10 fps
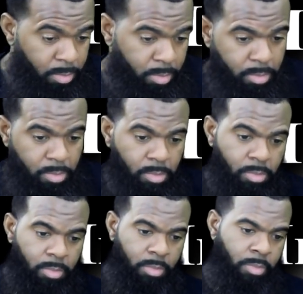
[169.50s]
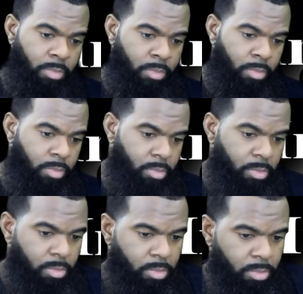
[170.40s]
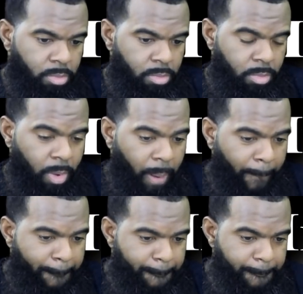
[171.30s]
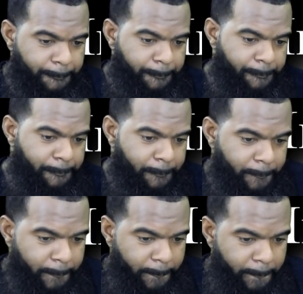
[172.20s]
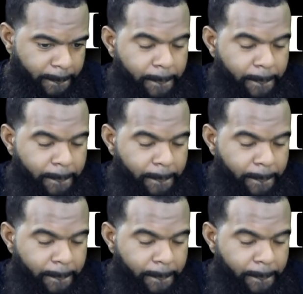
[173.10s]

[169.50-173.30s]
No words are spoken by the person on screen.